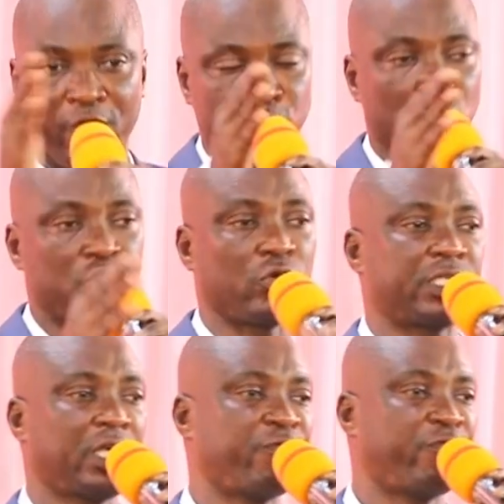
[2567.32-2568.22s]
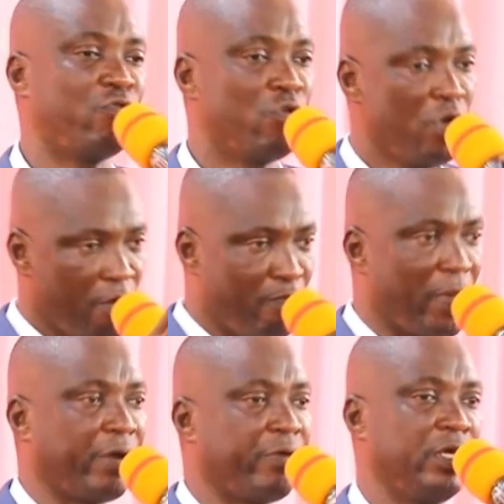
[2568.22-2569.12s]
for your successful
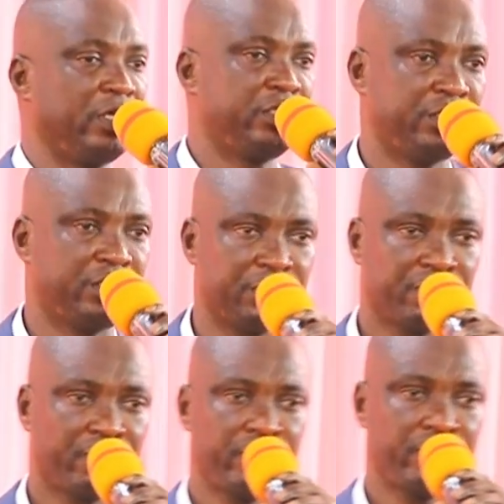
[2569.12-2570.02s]
marriage.